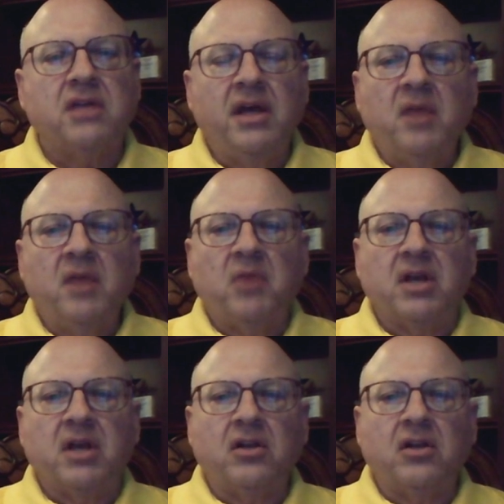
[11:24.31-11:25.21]
But you
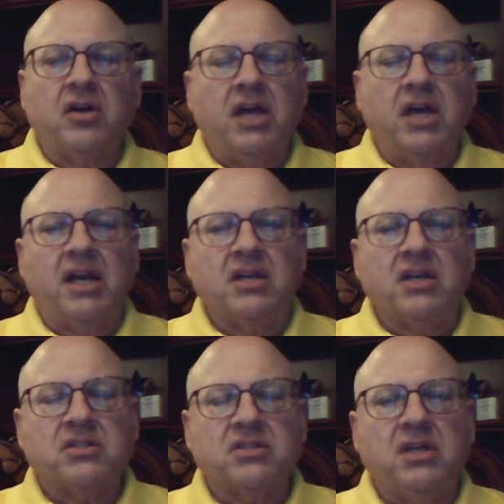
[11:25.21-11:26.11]
look again and you
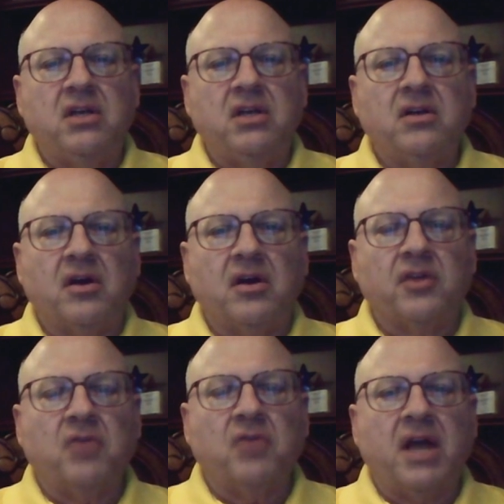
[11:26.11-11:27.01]
see
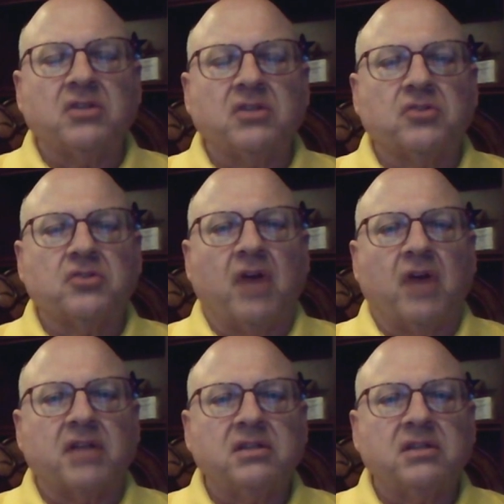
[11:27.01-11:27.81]
3-axle trucks